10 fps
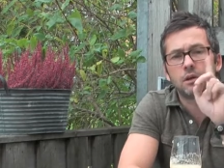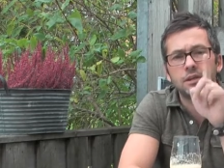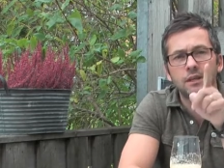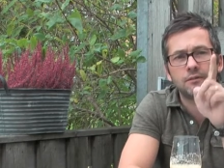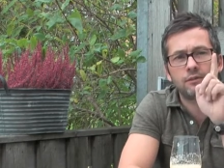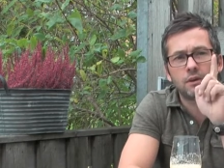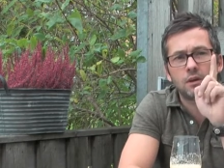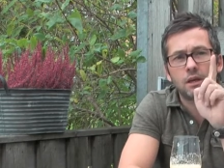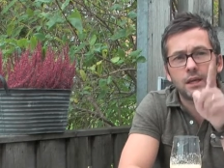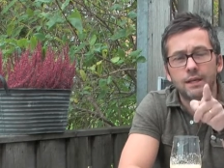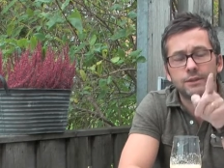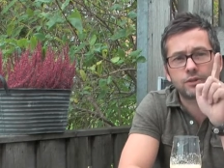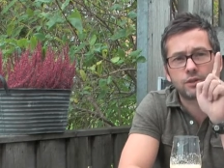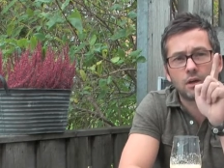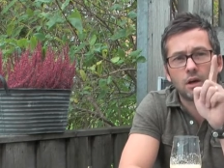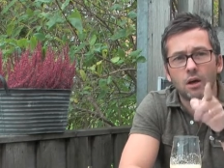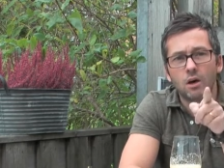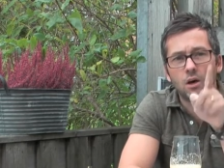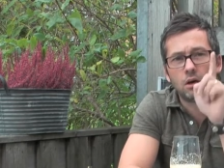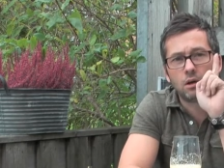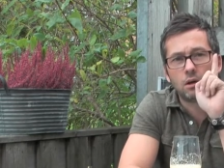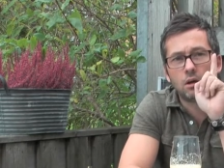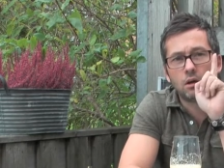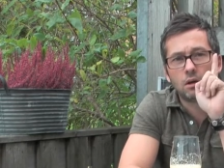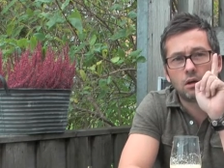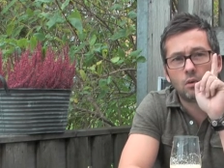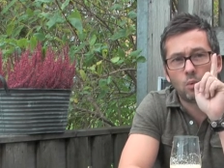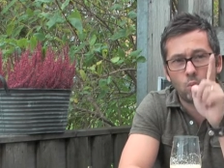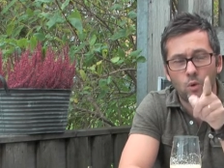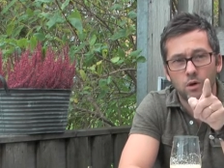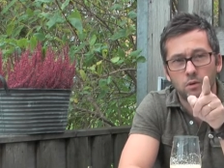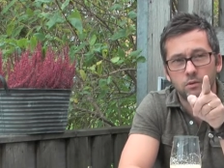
Give it a whirl.